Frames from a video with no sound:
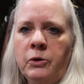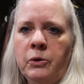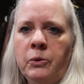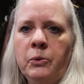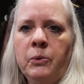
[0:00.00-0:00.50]

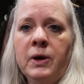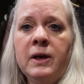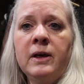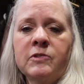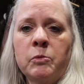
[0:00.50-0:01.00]
you
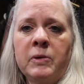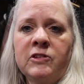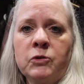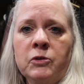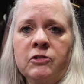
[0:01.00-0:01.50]
some of my
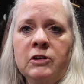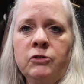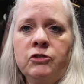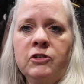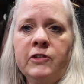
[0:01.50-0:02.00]
storage
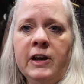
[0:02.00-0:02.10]
solutions